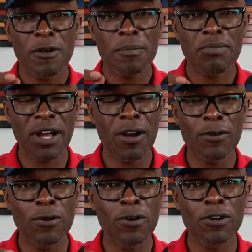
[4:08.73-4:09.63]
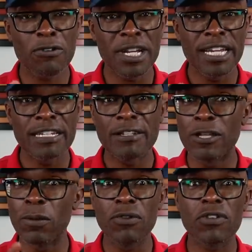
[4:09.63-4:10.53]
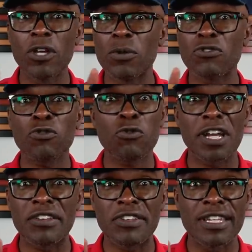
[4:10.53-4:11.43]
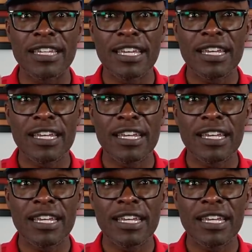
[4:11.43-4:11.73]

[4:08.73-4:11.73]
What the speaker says: brown or green. It was crazy.